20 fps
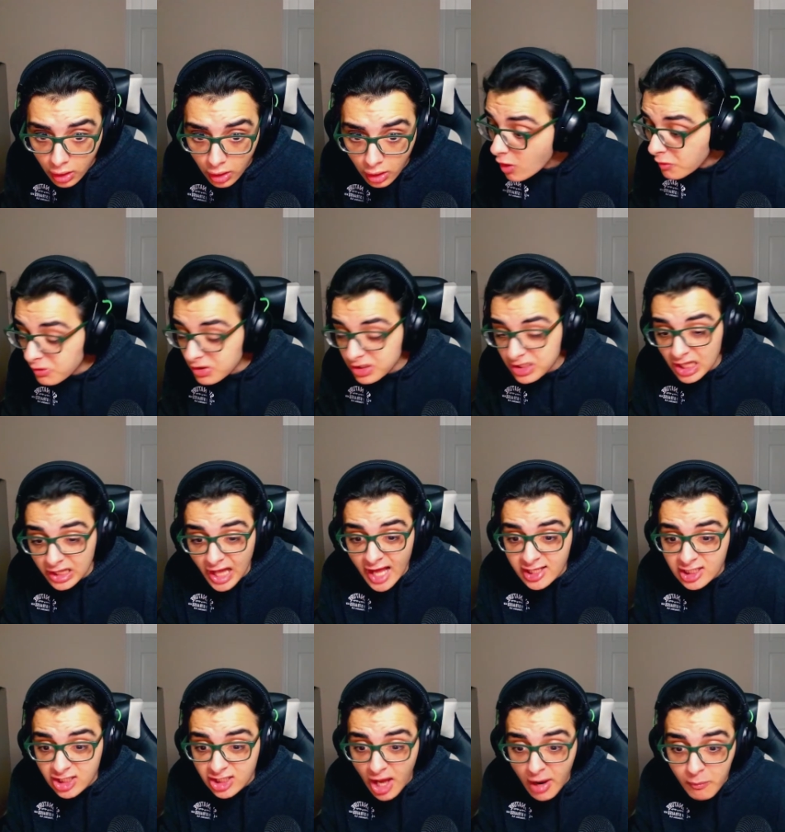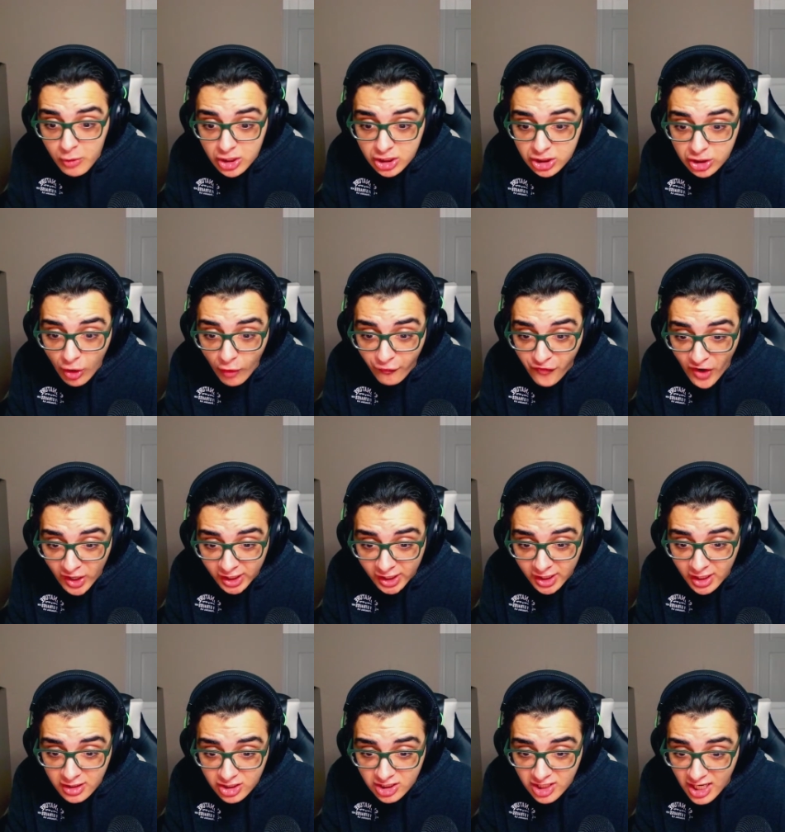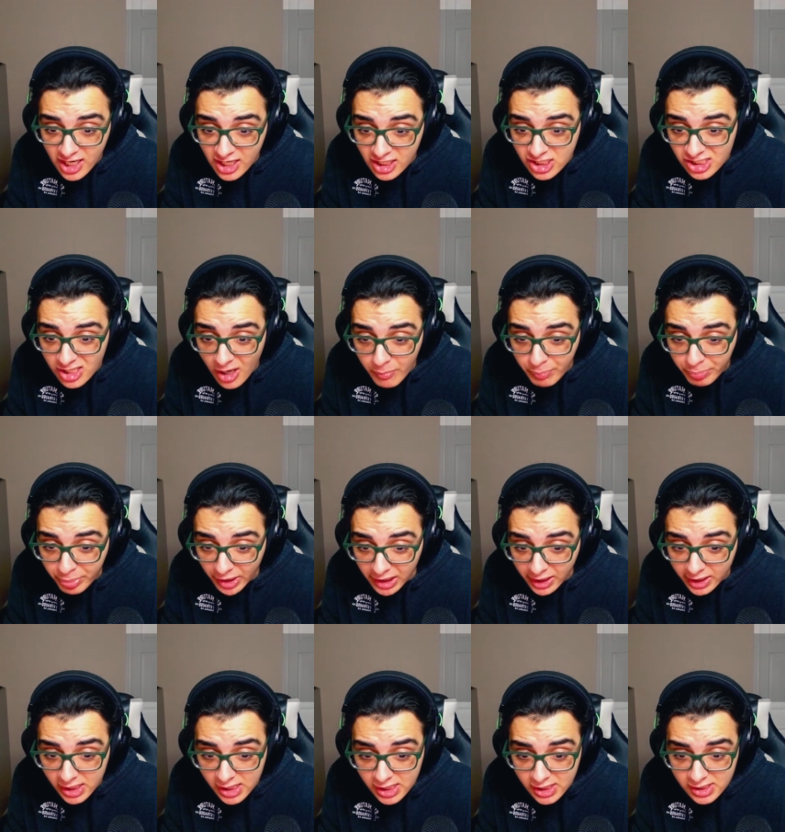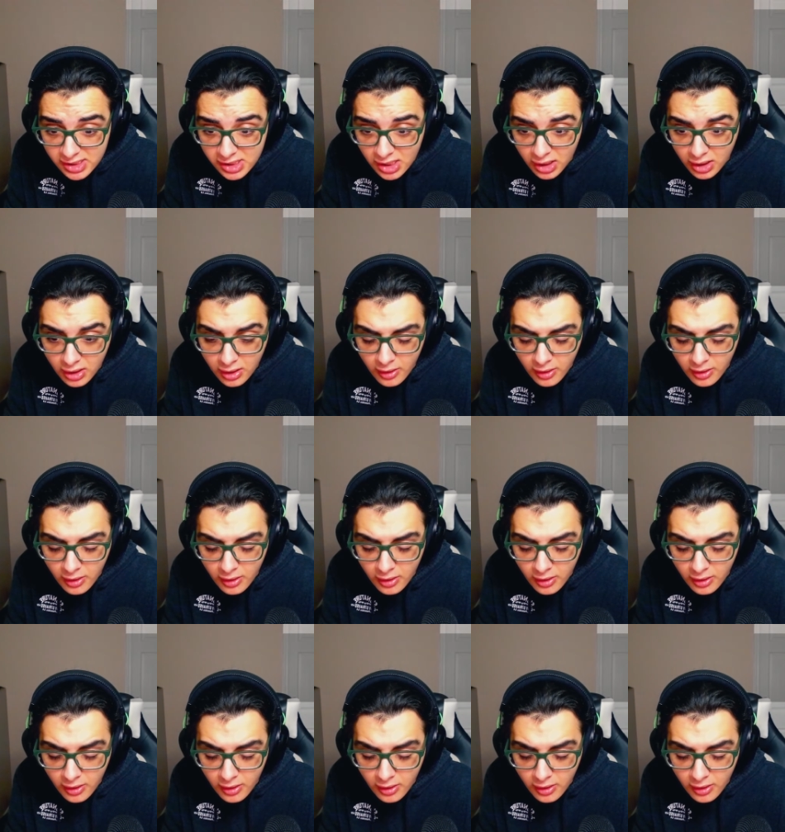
When was the last time we saw fucking Teach's abilities?